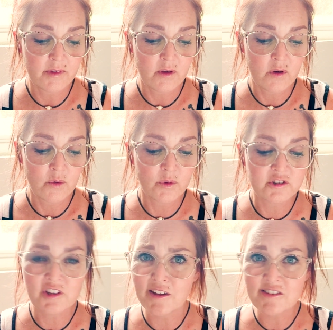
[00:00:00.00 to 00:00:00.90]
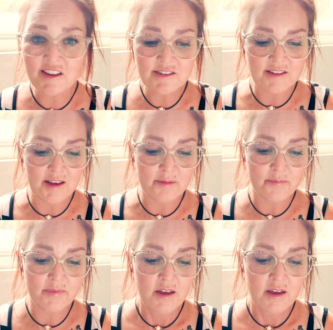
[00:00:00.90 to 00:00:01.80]
What shall I say to them?
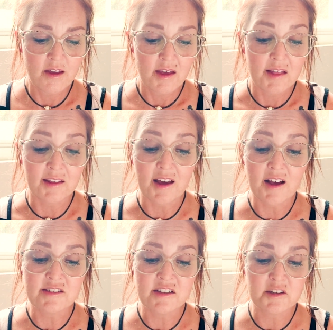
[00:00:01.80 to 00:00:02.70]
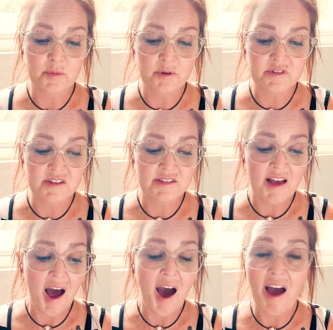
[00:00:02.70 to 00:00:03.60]
And God said to Moses,
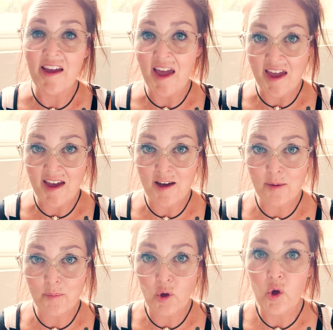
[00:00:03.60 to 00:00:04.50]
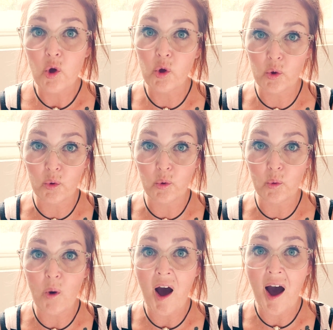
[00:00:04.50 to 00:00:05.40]
I am who
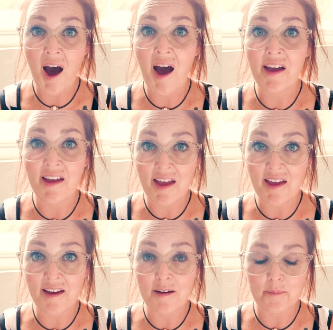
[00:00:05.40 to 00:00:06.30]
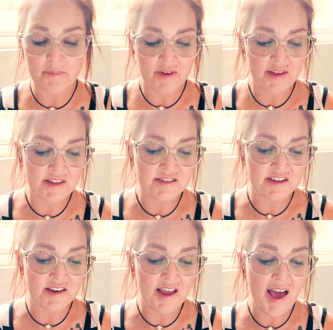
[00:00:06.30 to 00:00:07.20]
I am. And that's in
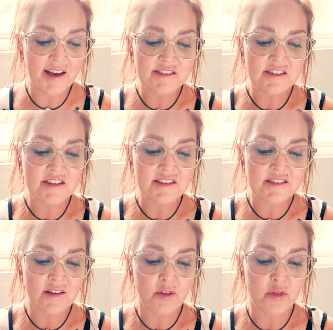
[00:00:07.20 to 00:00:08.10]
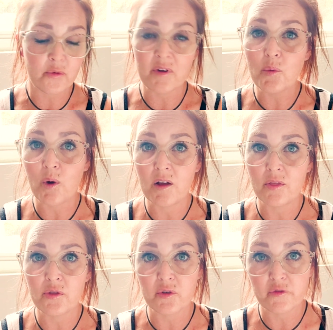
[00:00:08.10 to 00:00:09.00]
Exodus 3 1 through
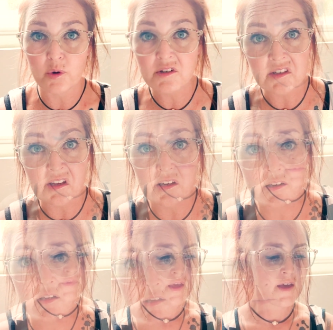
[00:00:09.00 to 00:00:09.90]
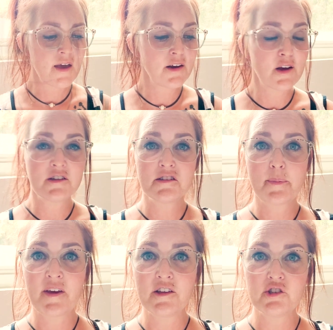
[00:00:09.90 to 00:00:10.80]
14. And on to
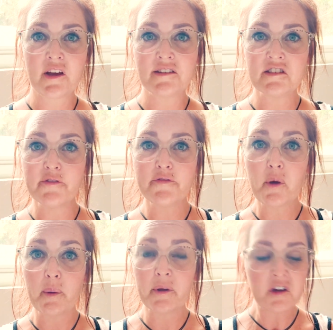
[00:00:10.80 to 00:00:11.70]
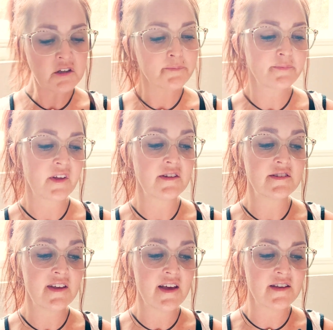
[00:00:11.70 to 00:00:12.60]
page 84, it
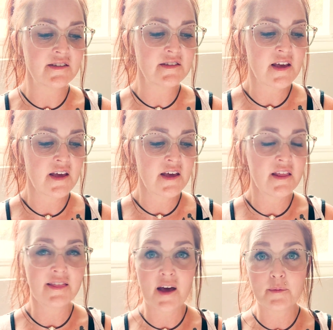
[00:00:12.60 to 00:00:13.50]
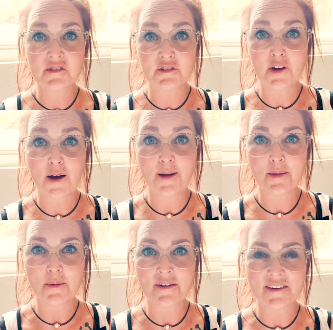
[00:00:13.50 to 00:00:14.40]
says, That was a tall
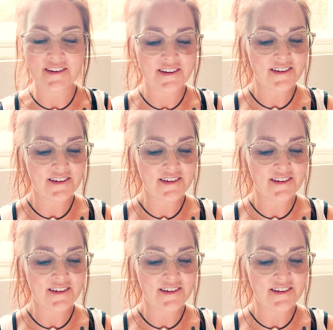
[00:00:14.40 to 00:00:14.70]
order.